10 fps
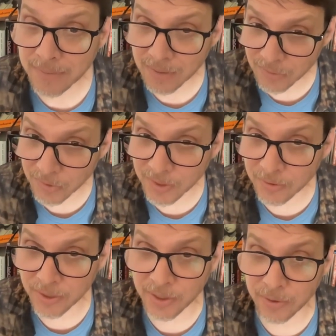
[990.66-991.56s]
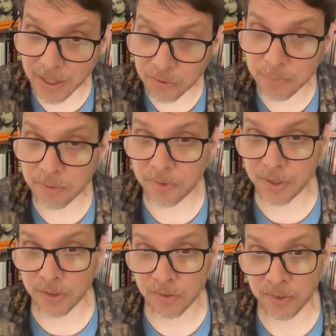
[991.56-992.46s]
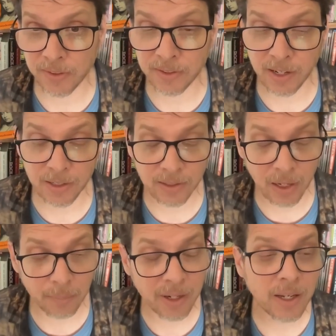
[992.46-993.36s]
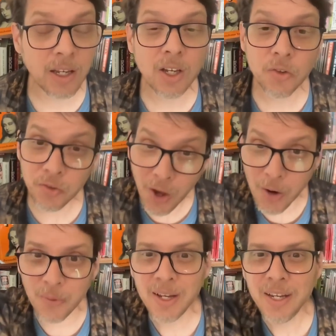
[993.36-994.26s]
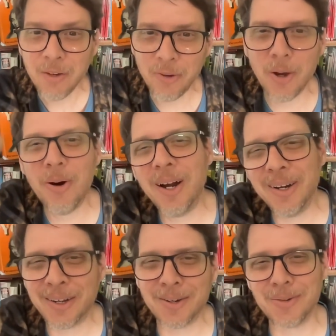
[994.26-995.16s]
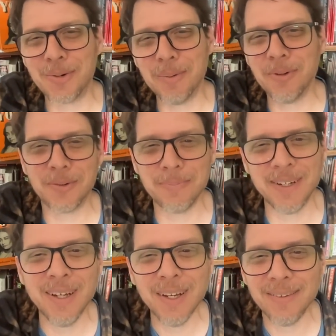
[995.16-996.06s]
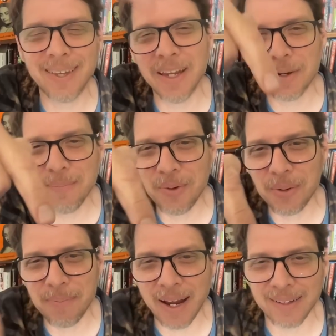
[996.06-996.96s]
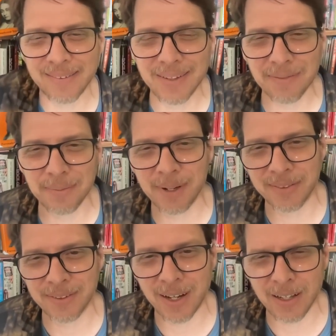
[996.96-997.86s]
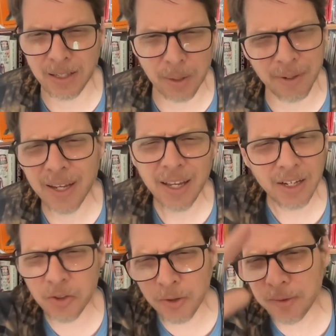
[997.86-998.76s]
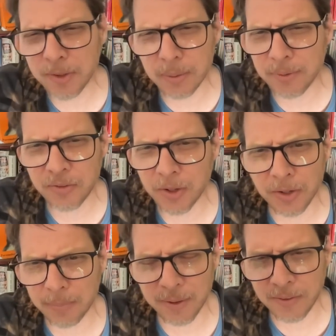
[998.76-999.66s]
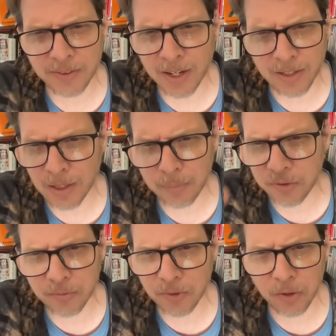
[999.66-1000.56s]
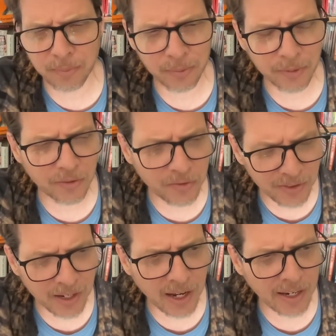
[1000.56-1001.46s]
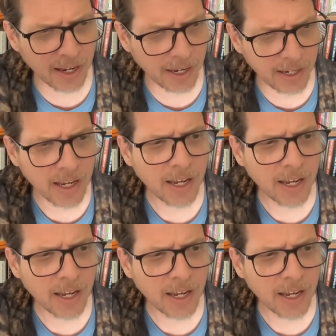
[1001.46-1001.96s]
So there you go. That's my feelings on the Dalai Lama. So if you want to contribute to me saying more bad stuff about the Dalai Lama, and don't even get me started about the Dalai Lama's involvement with the CIA